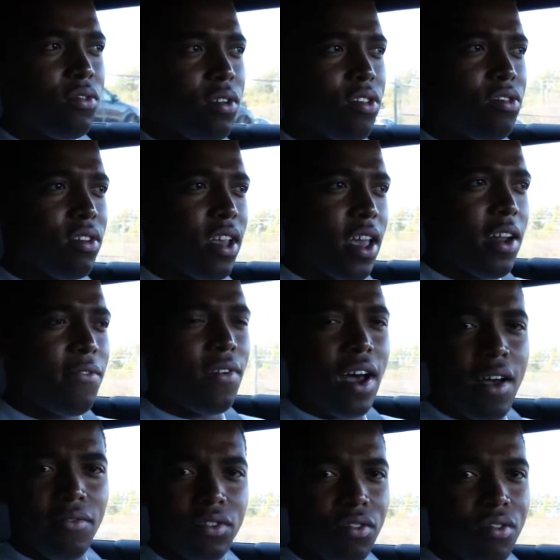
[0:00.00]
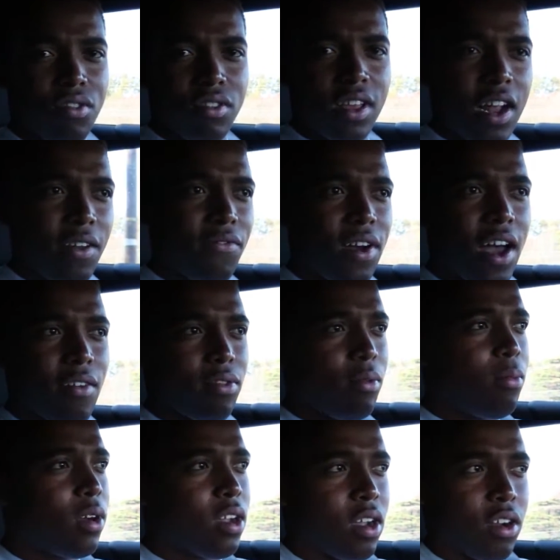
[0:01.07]
285 or 295.
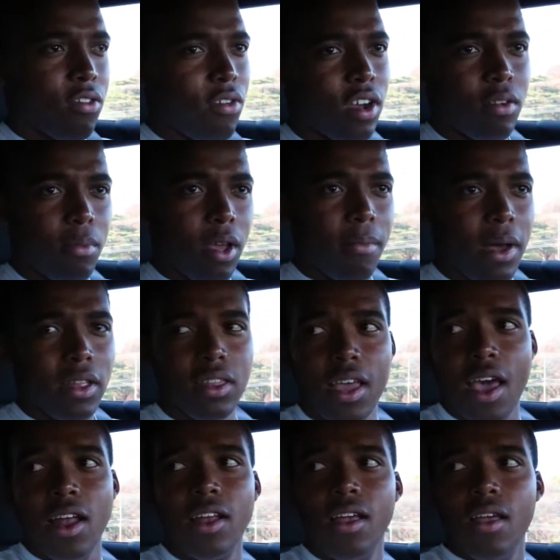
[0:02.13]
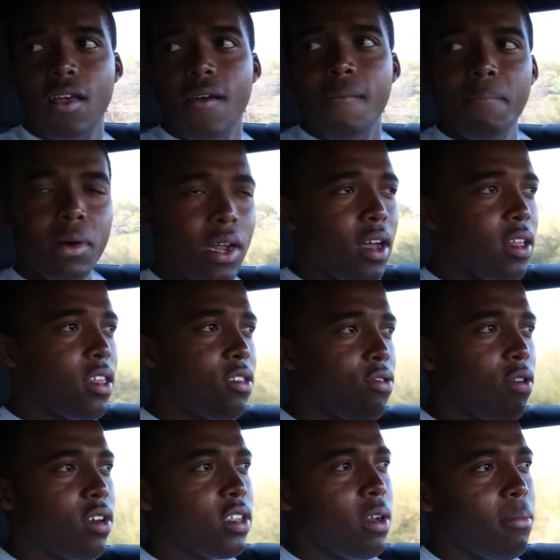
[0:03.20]
Someone can correct me about that, but the
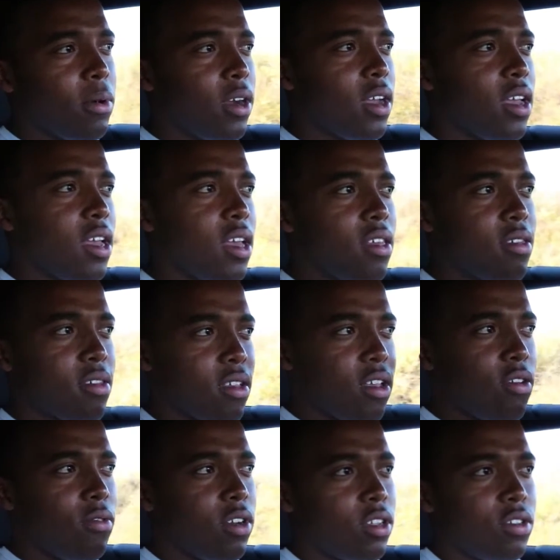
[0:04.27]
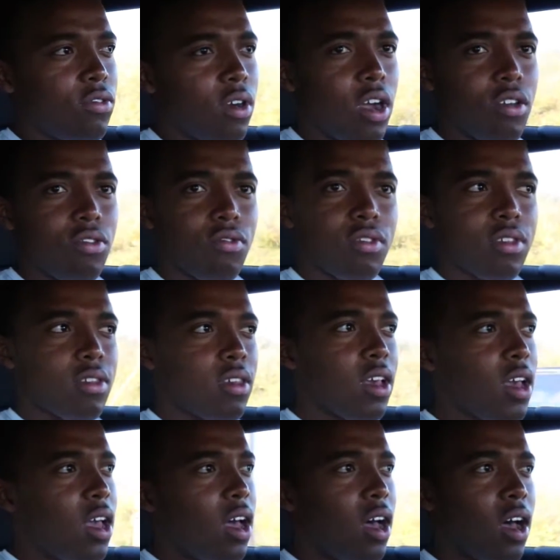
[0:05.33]
torque number is still in the 200s,
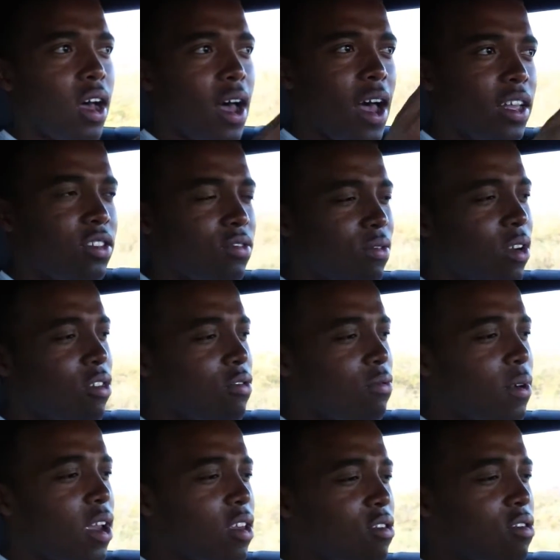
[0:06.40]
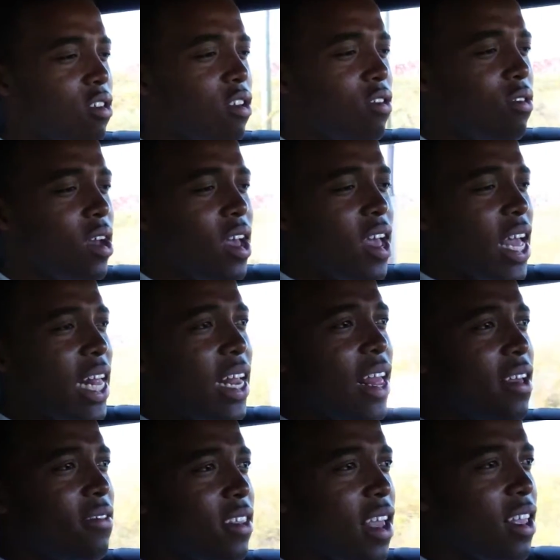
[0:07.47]
high 200 range. So
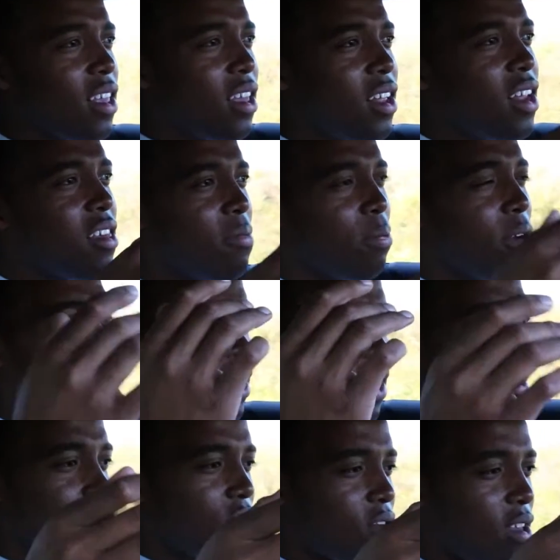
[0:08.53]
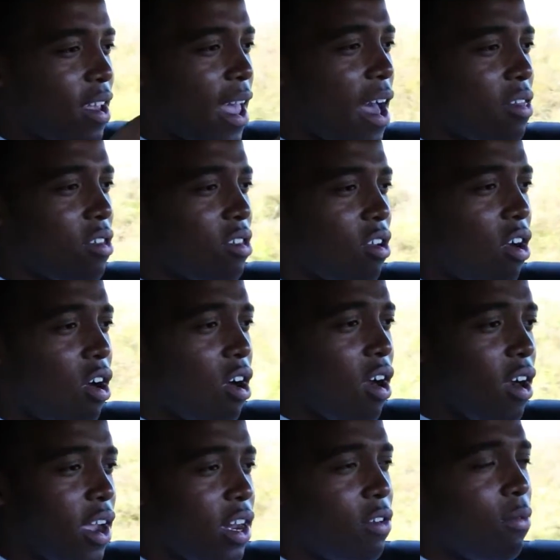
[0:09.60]
it is pretty interesting how this
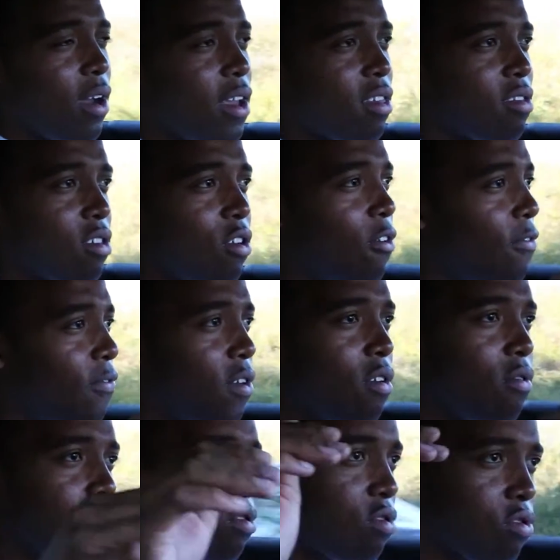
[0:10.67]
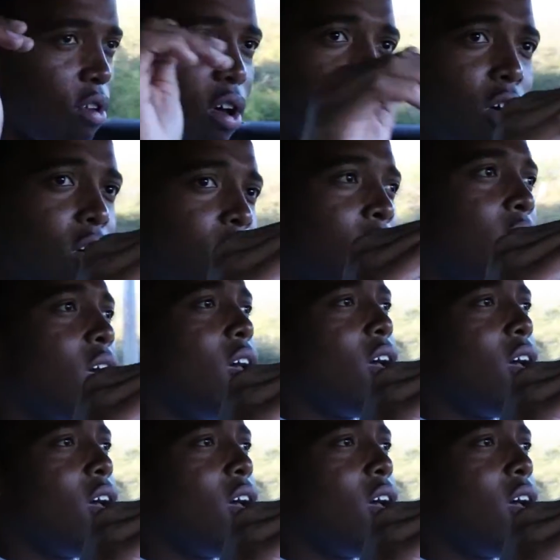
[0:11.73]
car, in a way, it still feels strong.